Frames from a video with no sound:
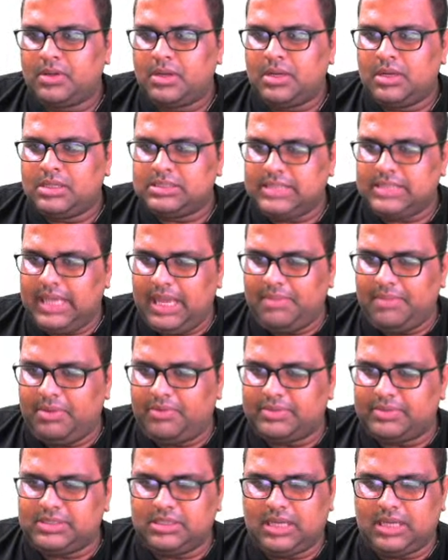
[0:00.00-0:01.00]
Same
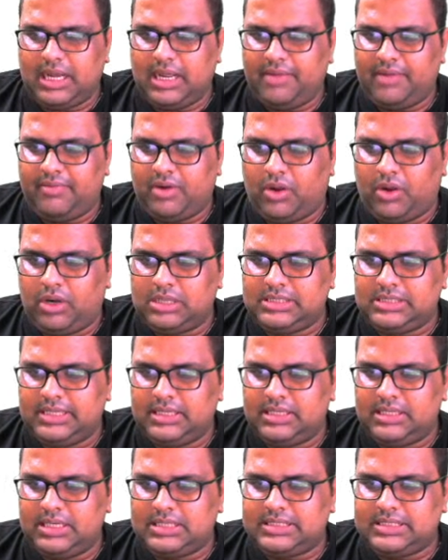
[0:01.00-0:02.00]
question. I have not
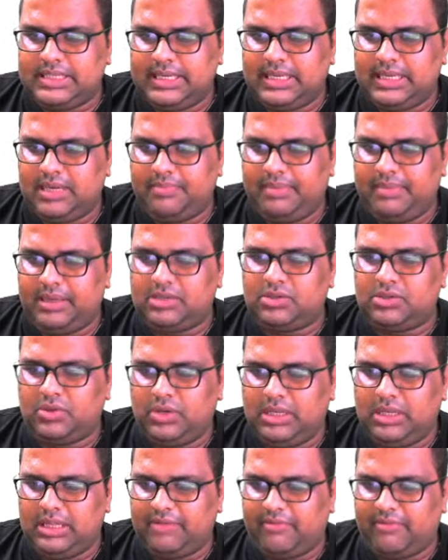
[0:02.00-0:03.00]
changed a single bit.
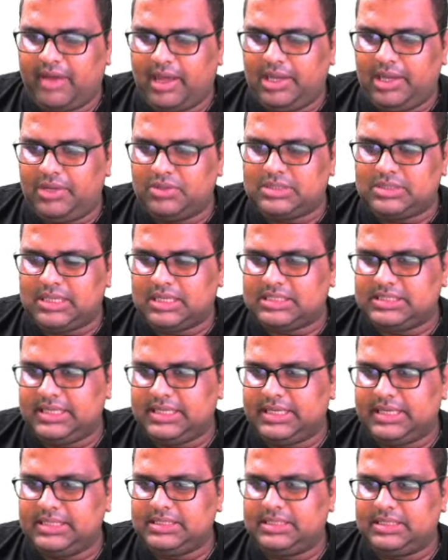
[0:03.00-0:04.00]
Only the values are
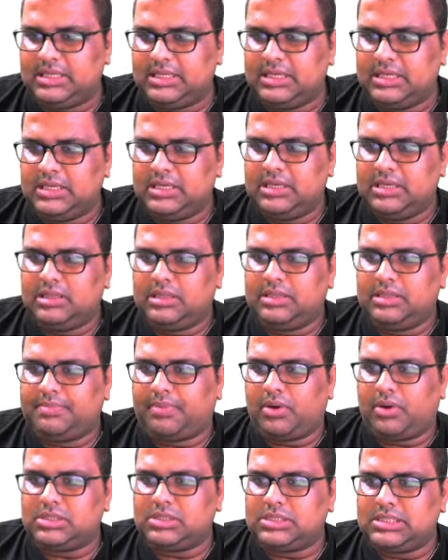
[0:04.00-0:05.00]
changed. The
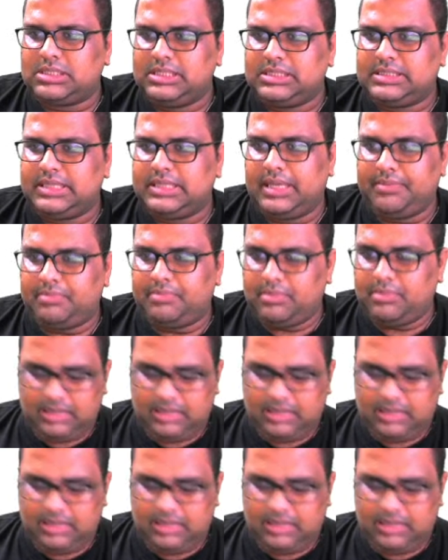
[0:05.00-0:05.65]
process is same.